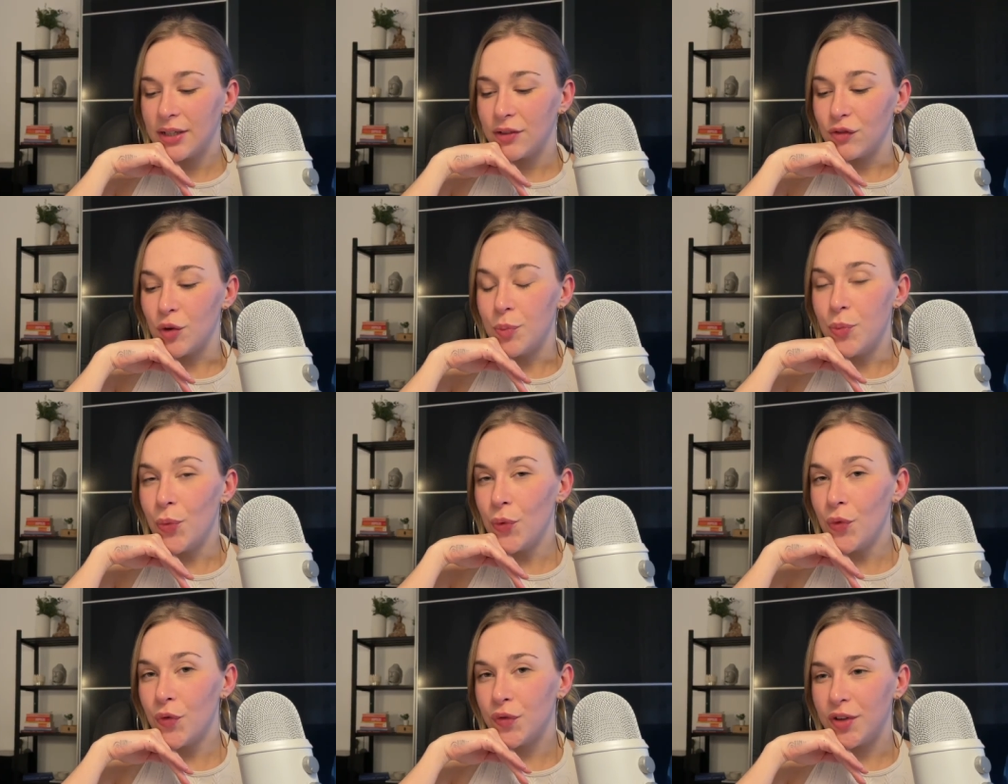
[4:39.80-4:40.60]

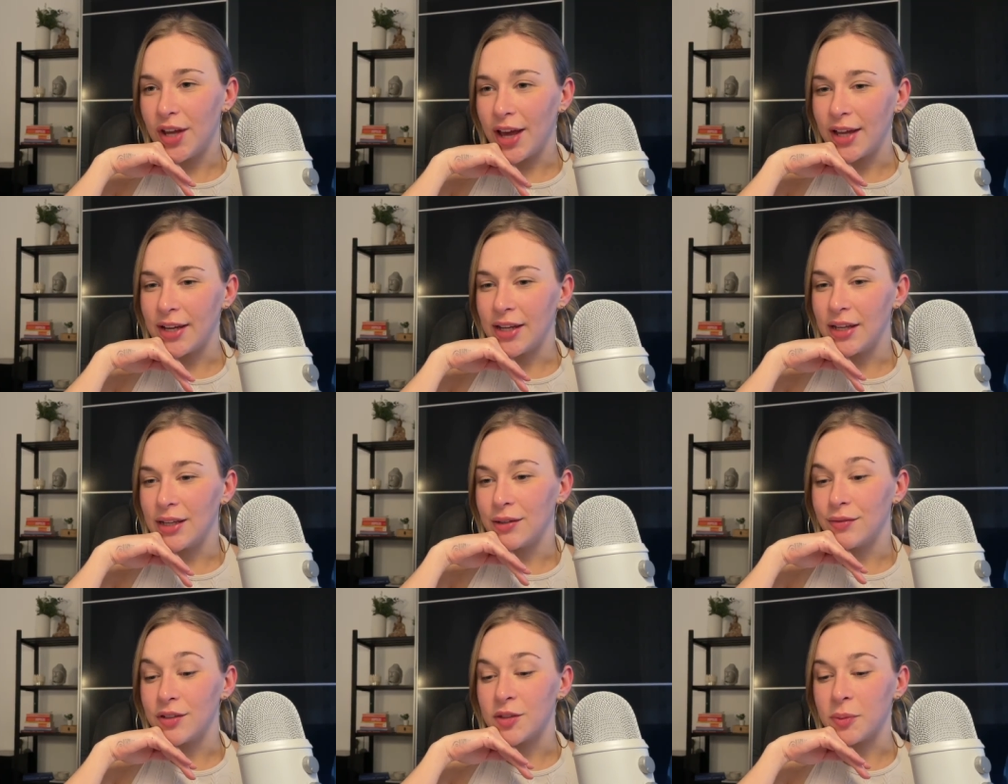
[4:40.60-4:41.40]
removed
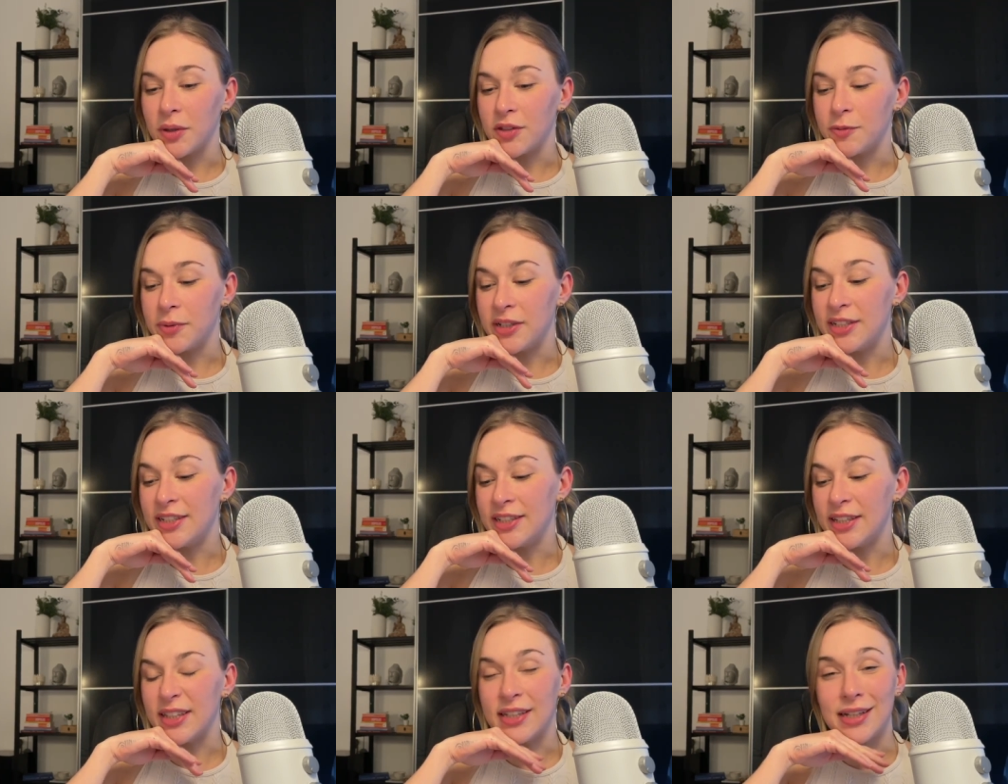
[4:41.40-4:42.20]
any
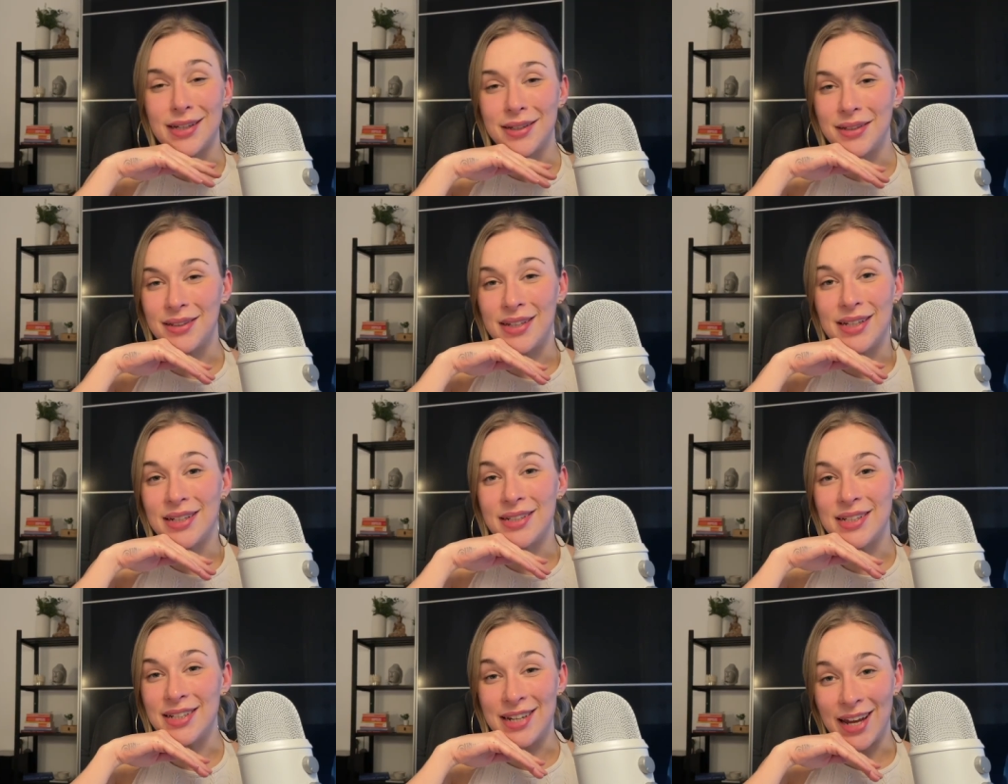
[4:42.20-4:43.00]
responsibility that they
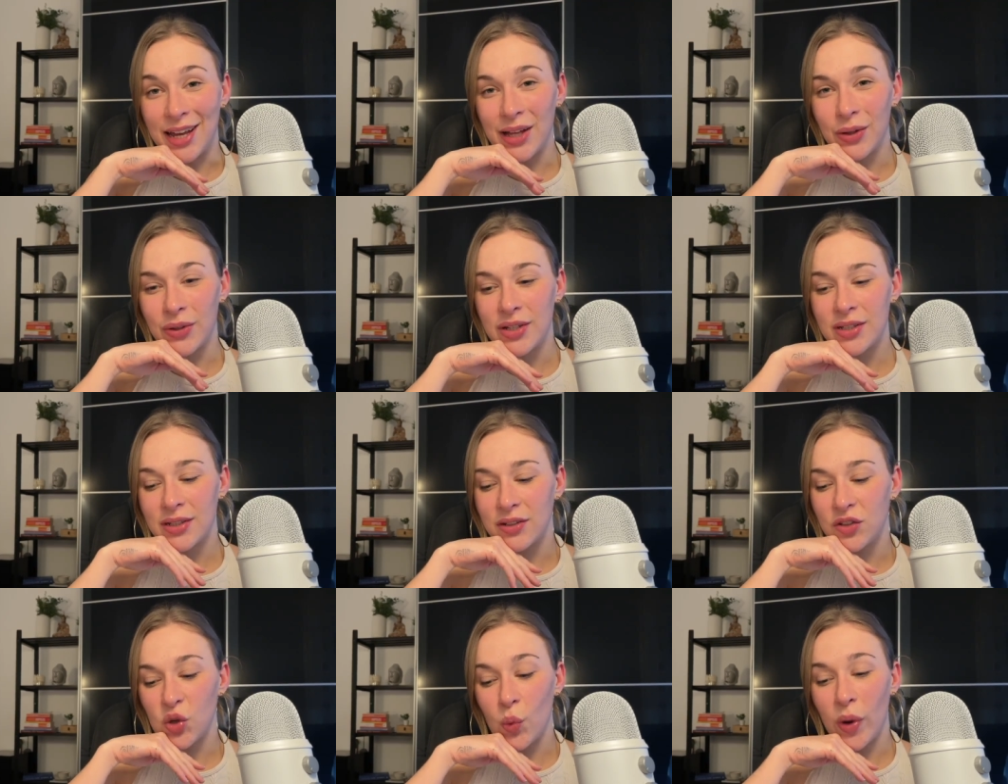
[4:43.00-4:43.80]
needed to take on this
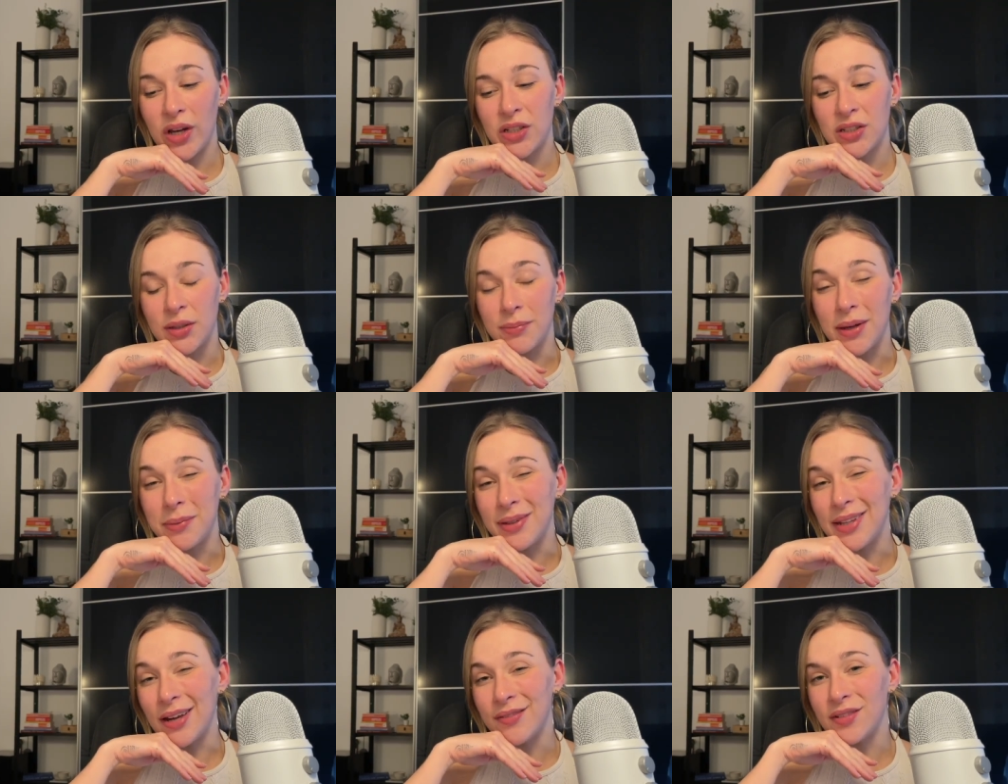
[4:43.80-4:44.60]
situation and
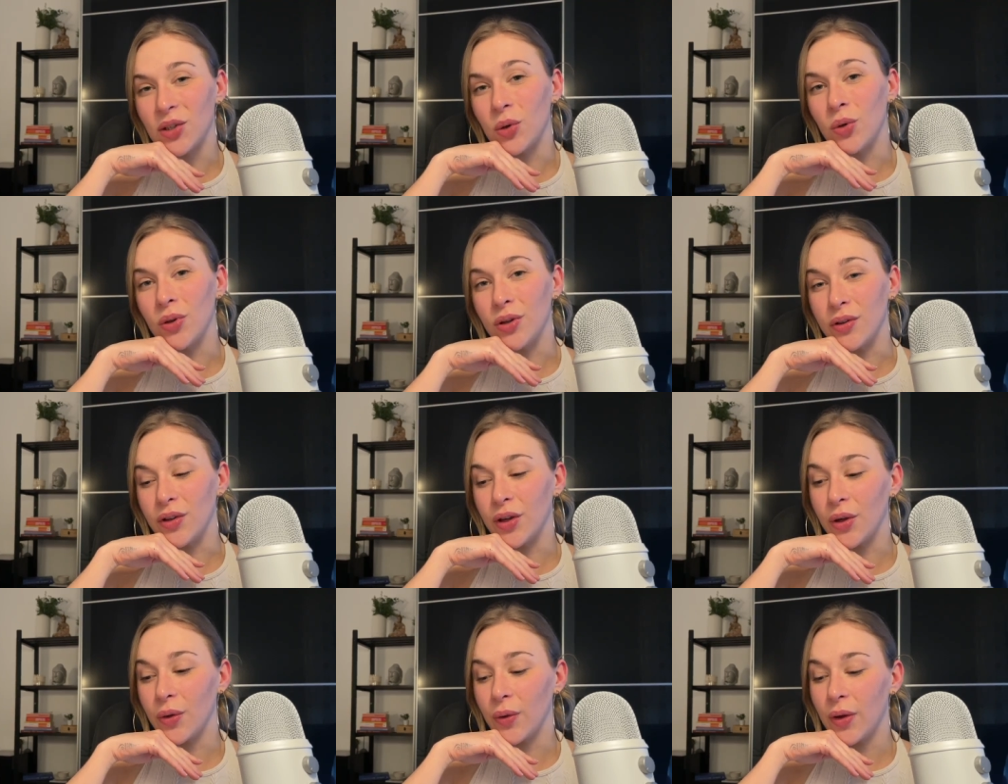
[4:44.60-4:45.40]
maybe left it all on
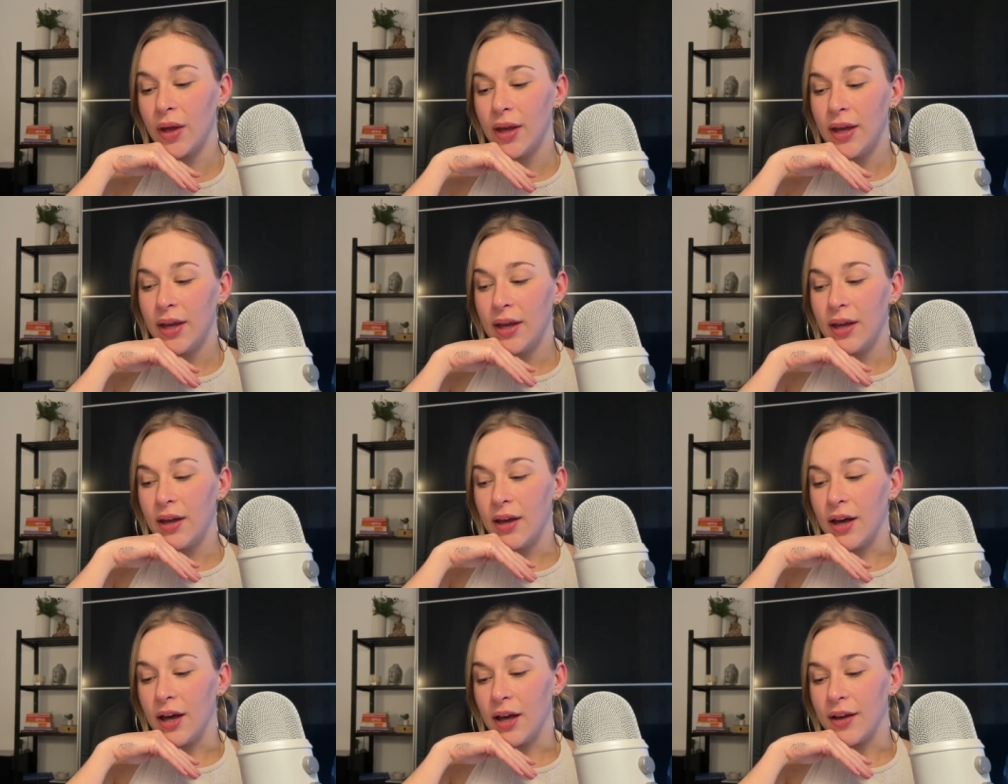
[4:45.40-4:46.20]
you.
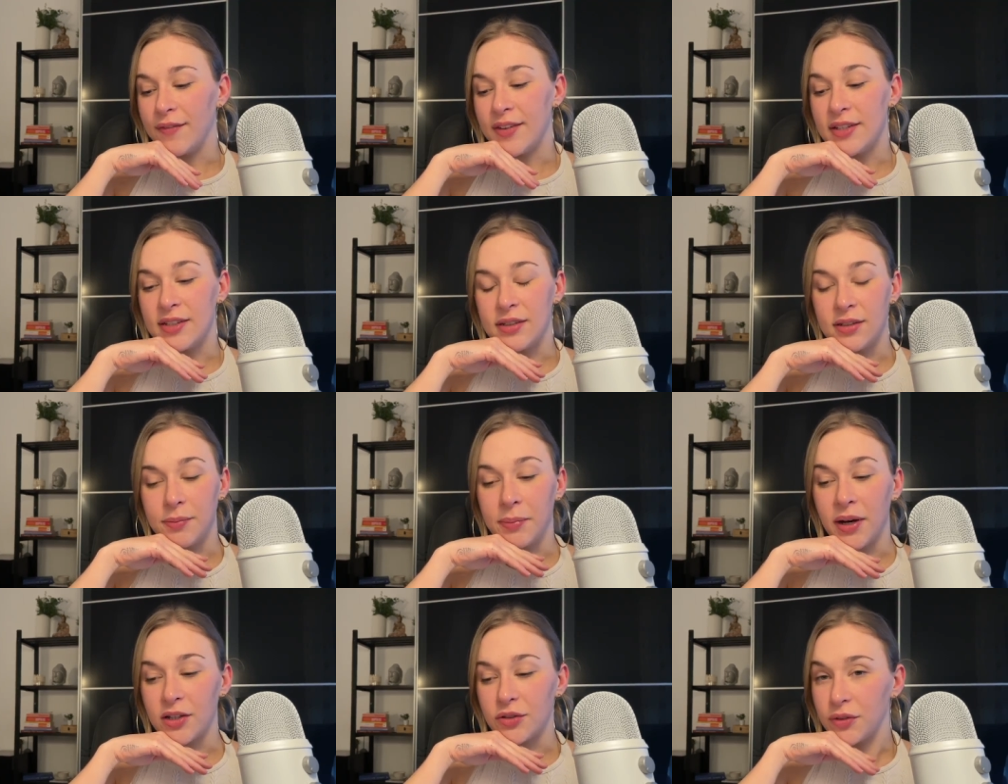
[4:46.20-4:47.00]
Uh, if this is a
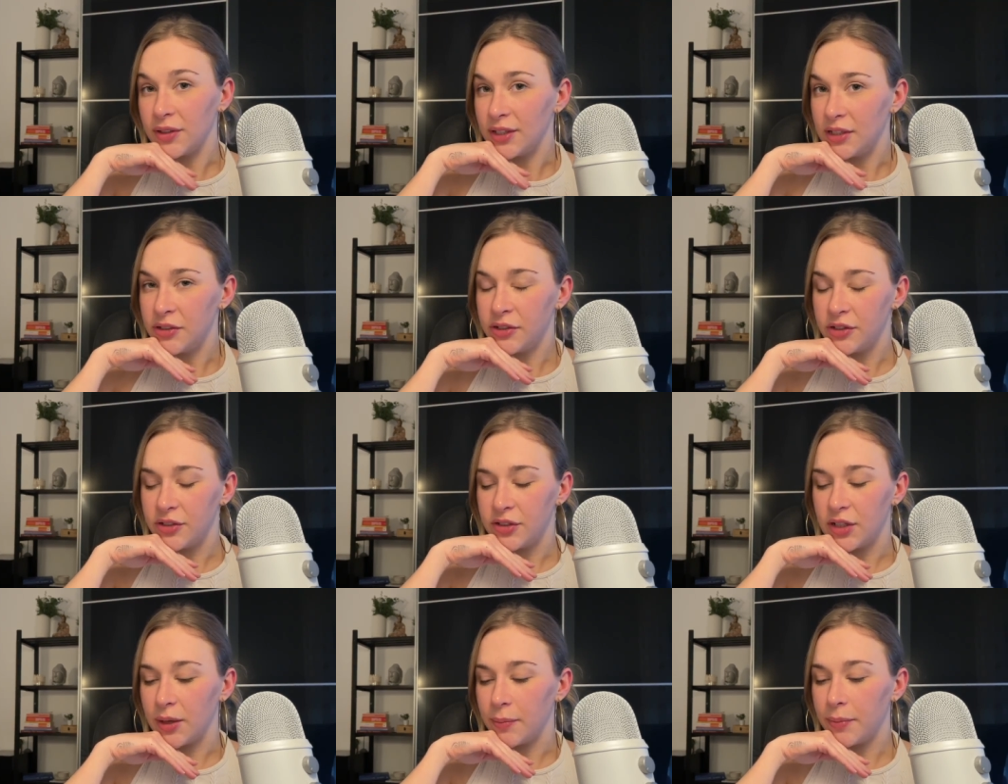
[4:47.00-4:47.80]
past
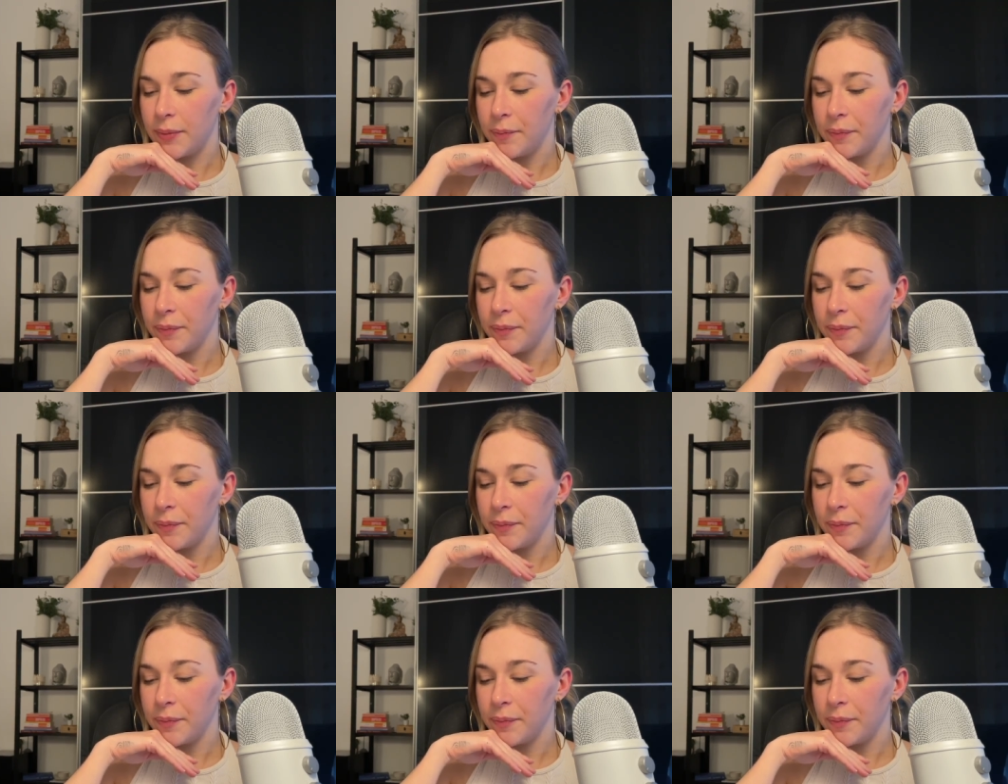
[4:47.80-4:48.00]
relationship,